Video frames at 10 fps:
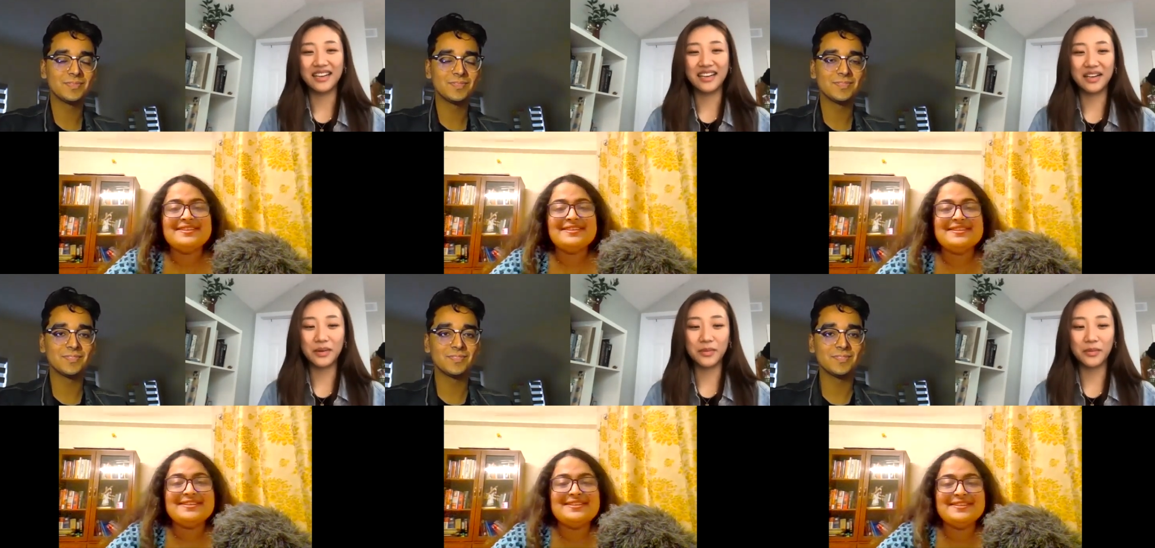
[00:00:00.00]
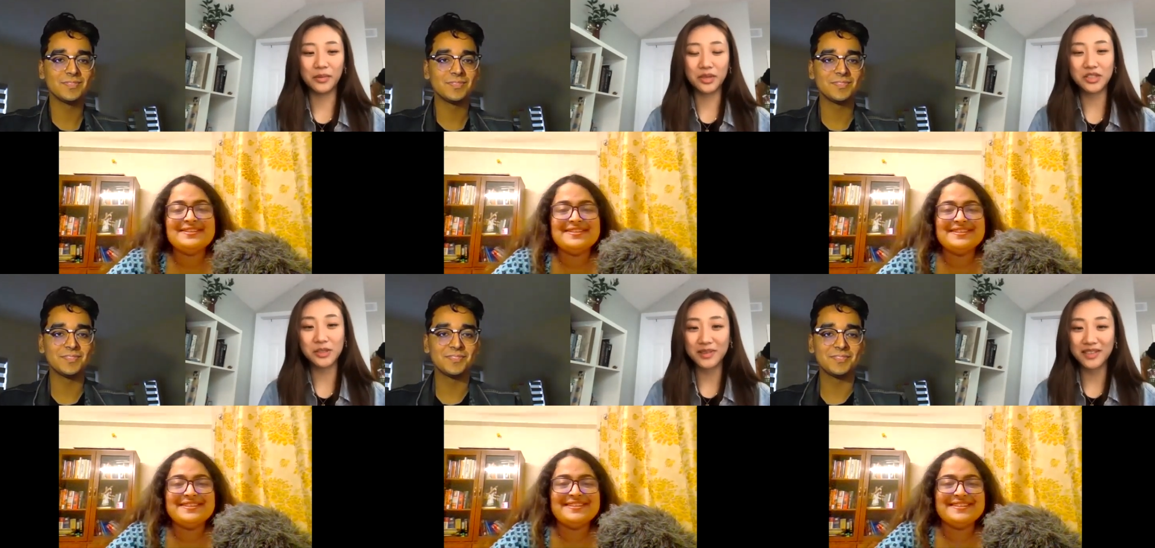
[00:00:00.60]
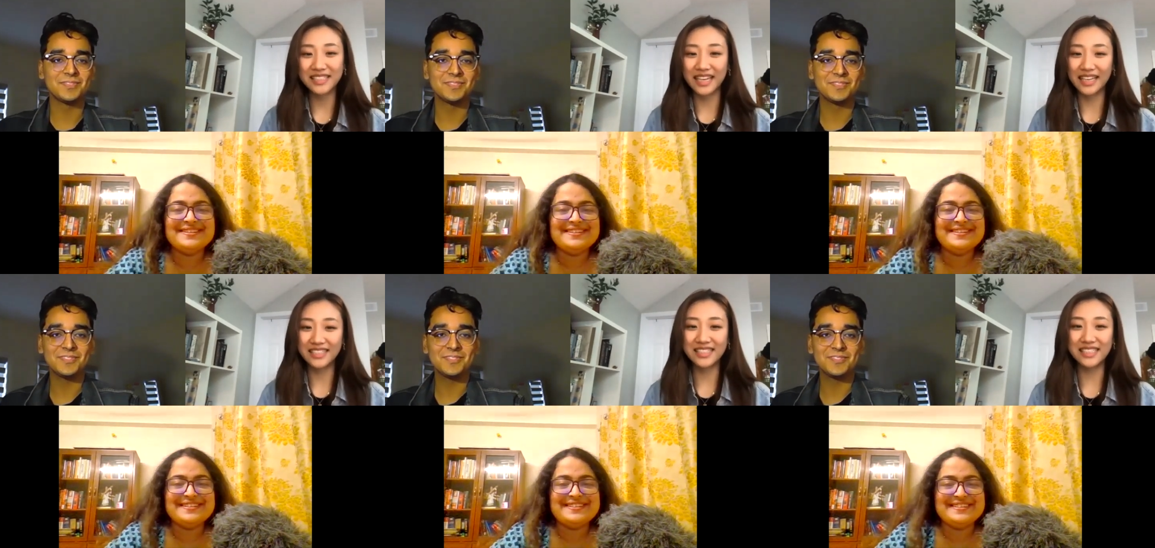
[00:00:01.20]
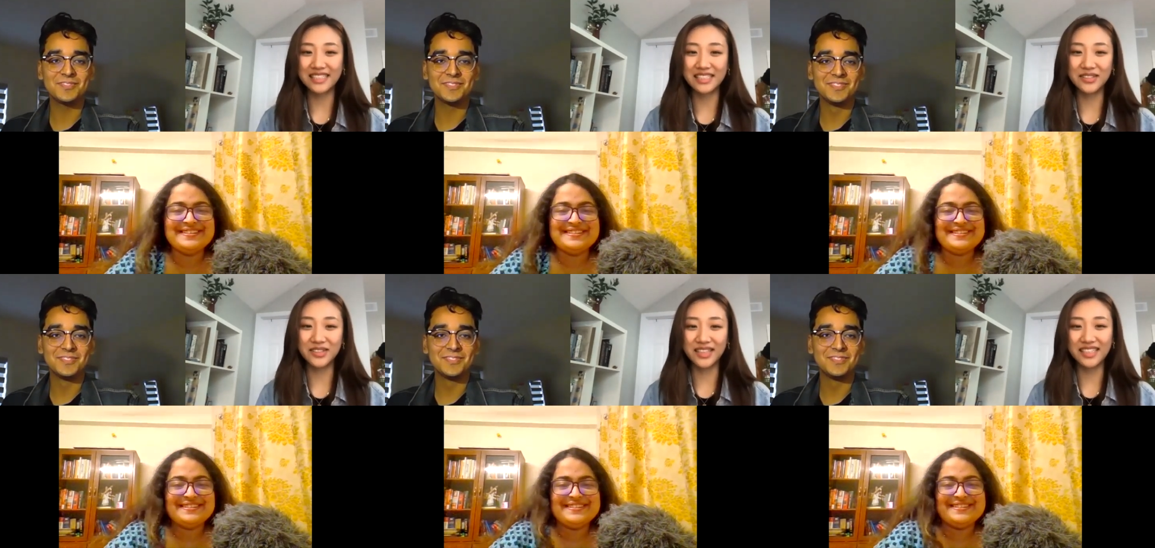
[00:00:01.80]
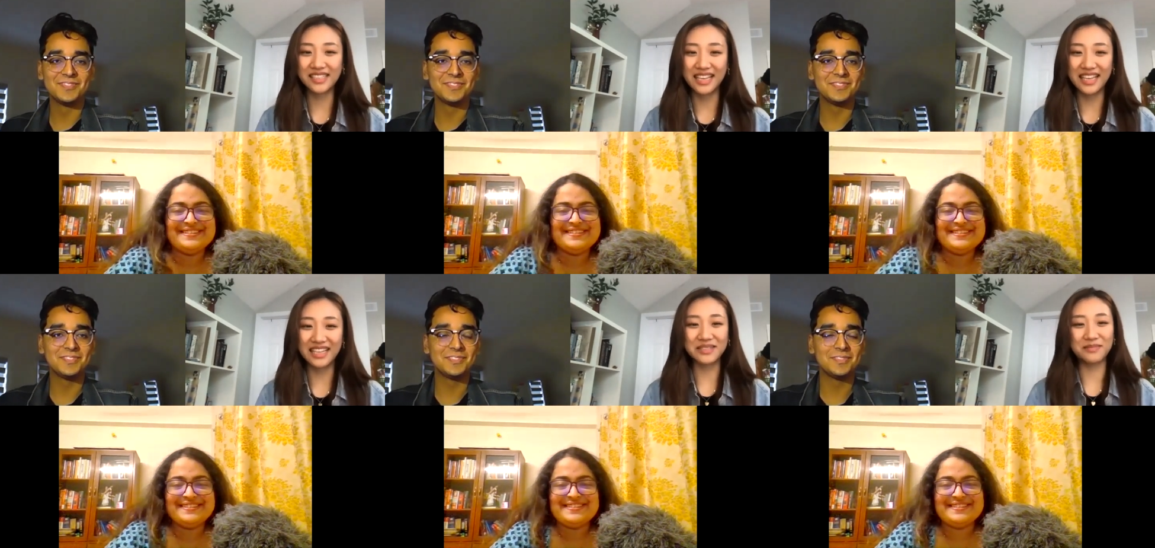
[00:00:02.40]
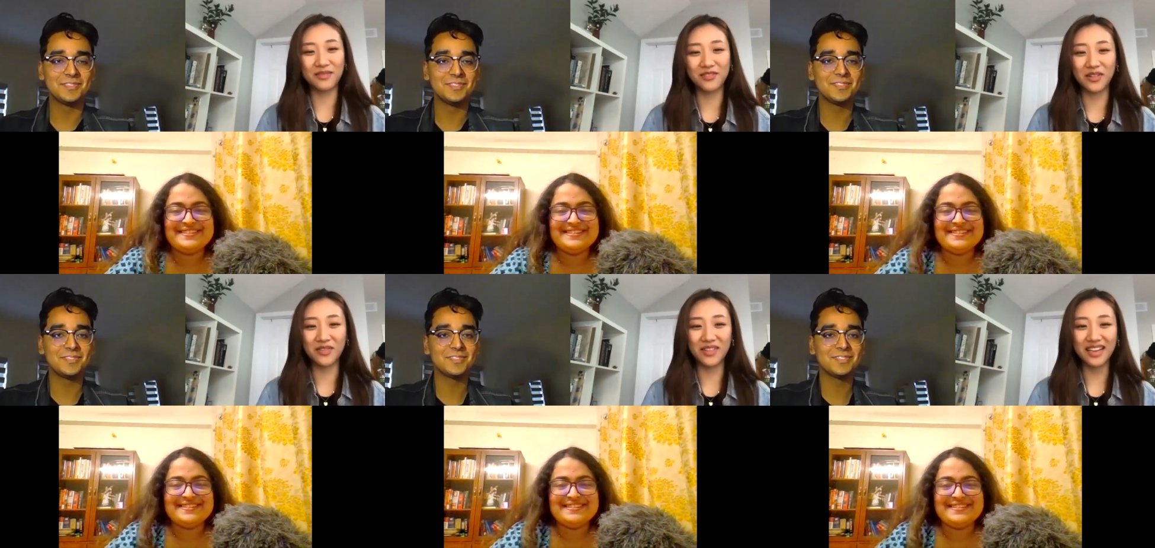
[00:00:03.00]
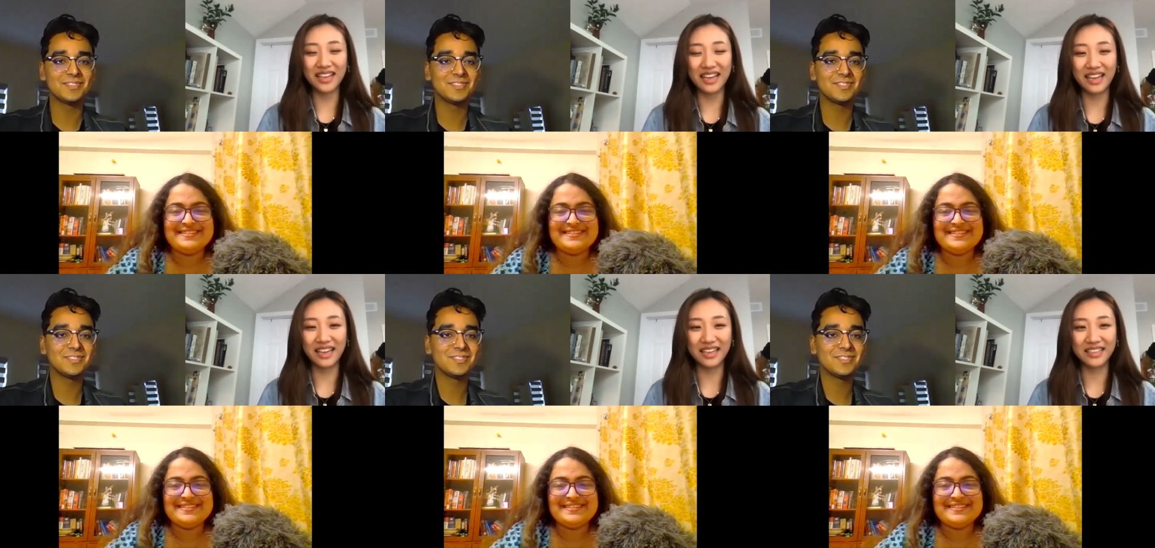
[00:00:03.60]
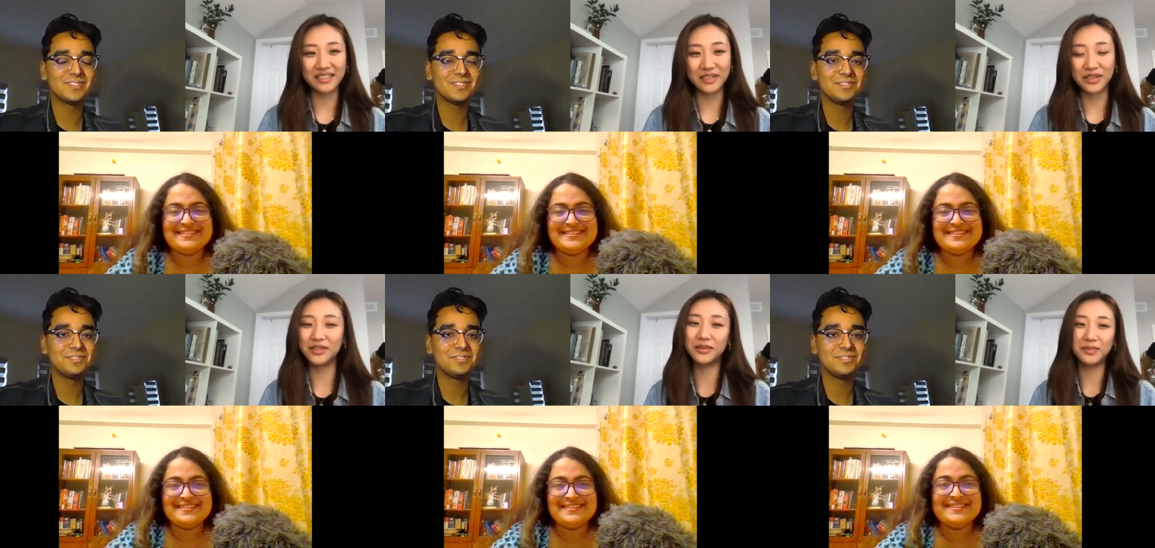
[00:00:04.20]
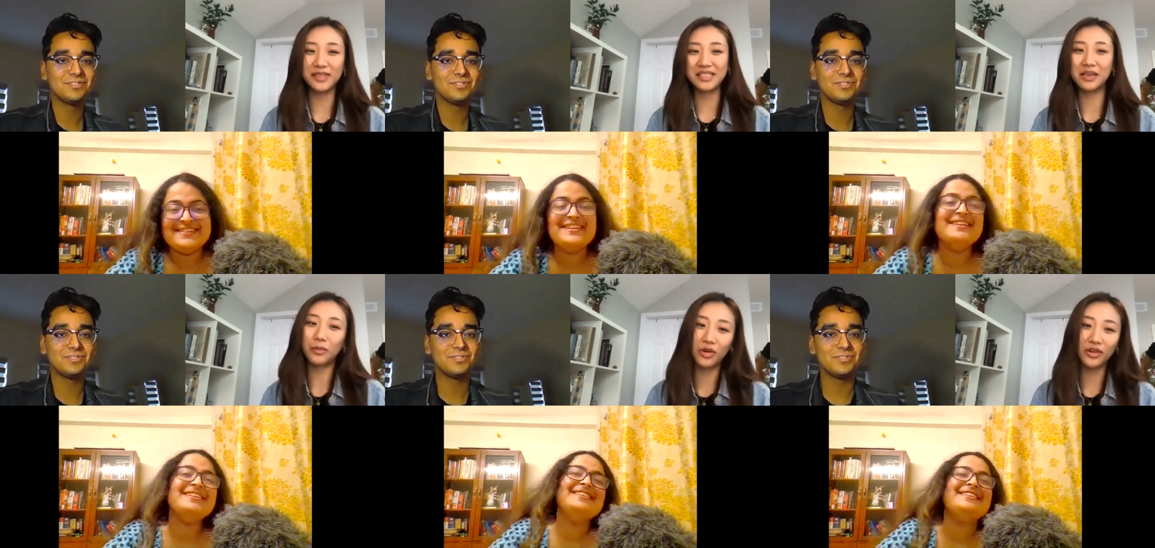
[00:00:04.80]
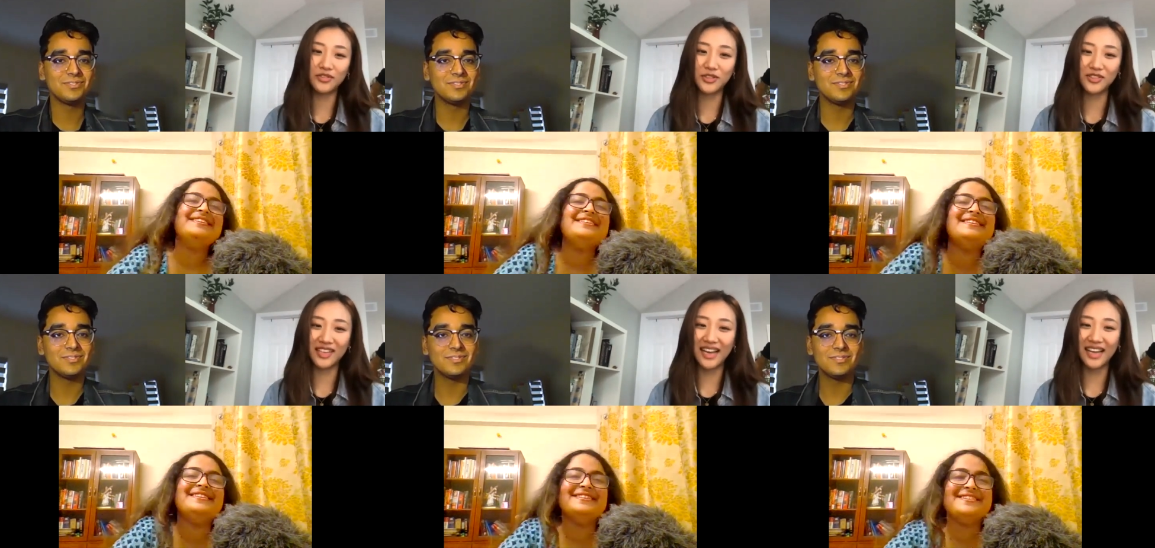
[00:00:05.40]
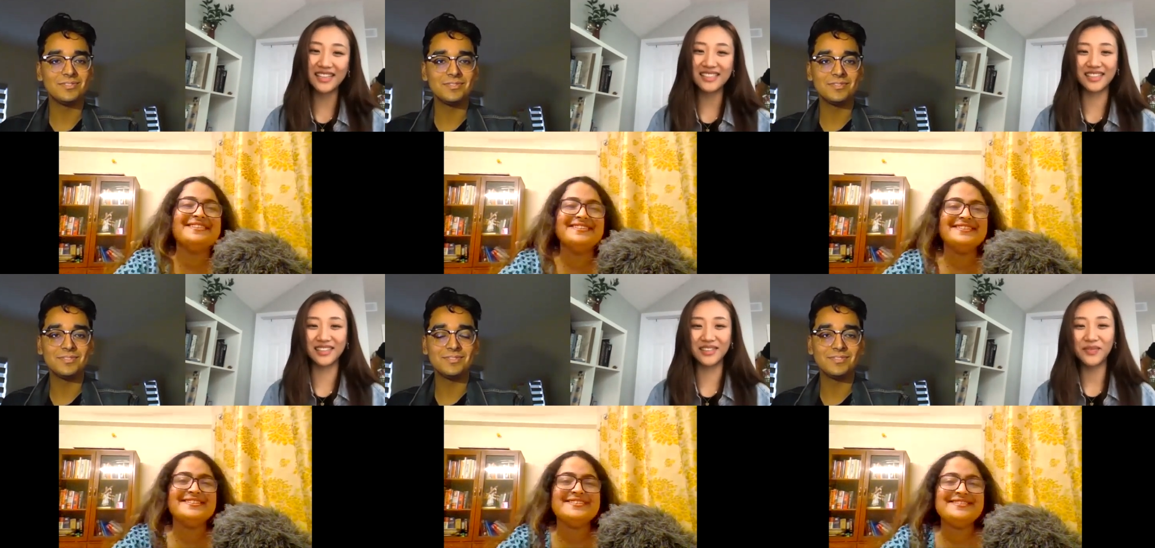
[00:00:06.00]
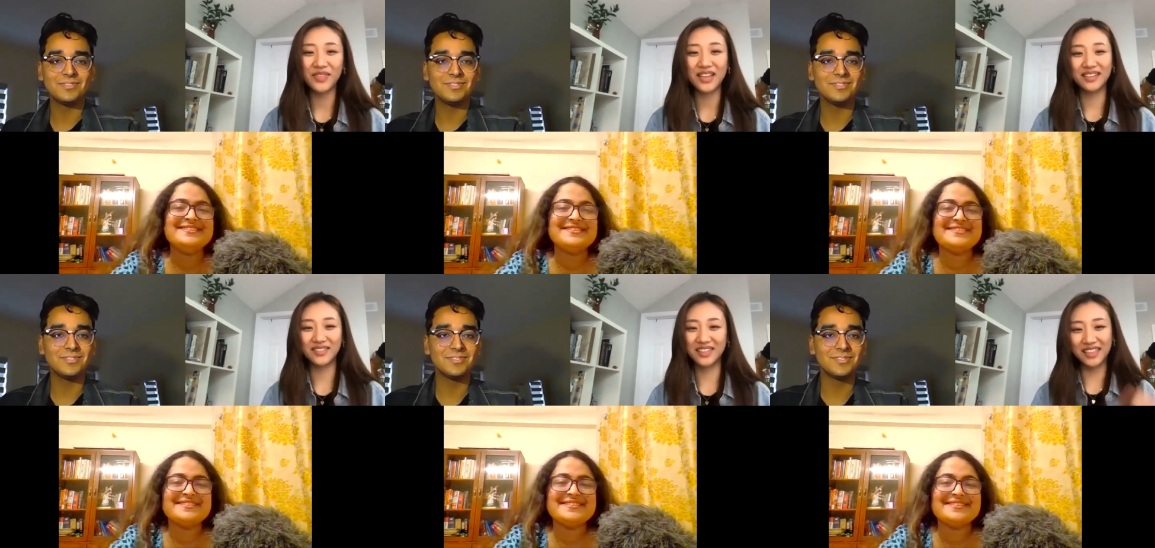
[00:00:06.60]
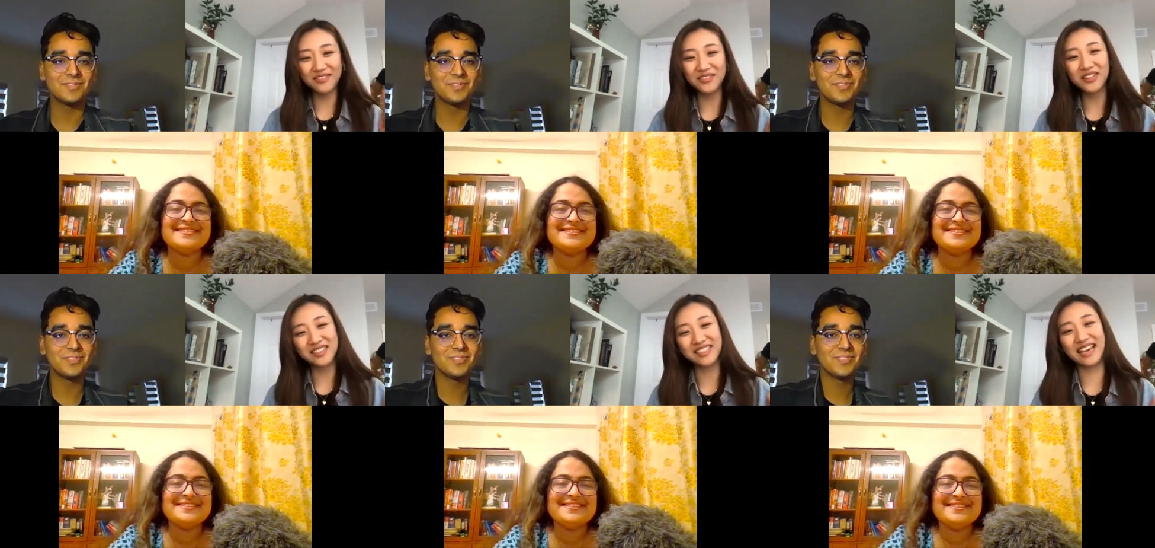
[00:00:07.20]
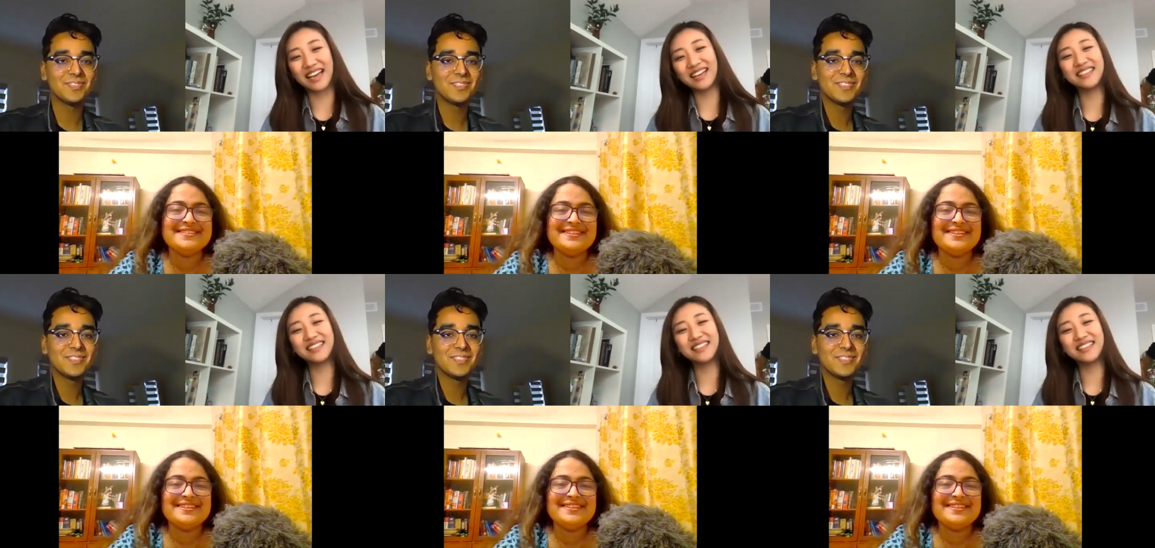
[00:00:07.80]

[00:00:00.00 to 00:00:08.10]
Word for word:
Speaker 1: Um, we're super excited to see you on the stage and performing, and you'll be seeing more of Drew and I. So we're looking forward to that.